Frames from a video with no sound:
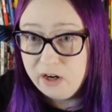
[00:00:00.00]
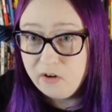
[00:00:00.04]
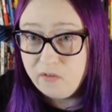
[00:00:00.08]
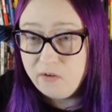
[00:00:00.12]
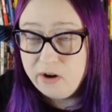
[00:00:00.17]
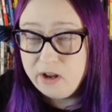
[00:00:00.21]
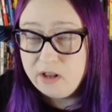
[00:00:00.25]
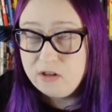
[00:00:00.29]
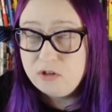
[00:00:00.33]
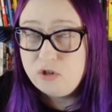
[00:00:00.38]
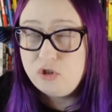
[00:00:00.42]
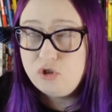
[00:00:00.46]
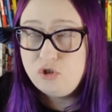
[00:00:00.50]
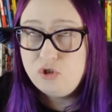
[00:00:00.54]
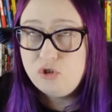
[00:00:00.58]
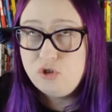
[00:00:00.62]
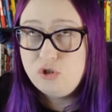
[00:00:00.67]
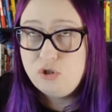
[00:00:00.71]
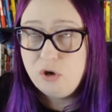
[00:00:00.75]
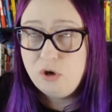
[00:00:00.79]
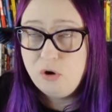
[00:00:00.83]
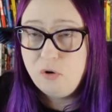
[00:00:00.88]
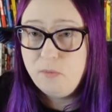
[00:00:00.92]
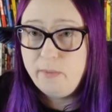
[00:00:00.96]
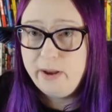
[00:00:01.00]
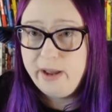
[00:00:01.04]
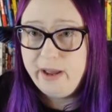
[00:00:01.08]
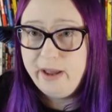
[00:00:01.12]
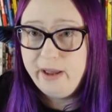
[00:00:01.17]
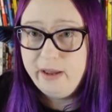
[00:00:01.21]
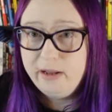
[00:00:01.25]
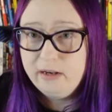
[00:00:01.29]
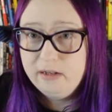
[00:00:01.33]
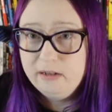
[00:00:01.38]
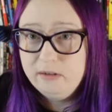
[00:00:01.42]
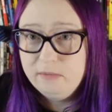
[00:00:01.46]
around so
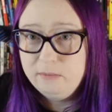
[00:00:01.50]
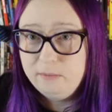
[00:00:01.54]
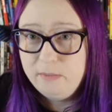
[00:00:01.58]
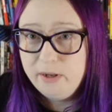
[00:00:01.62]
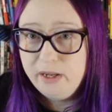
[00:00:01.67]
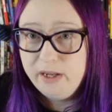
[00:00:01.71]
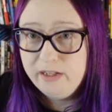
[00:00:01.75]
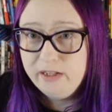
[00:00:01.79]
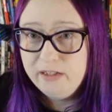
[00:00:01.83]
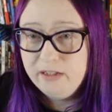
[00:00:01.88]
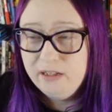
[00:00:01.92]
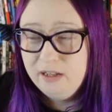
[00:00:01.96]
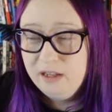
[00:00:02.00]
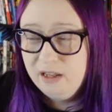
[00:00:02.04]
bad, but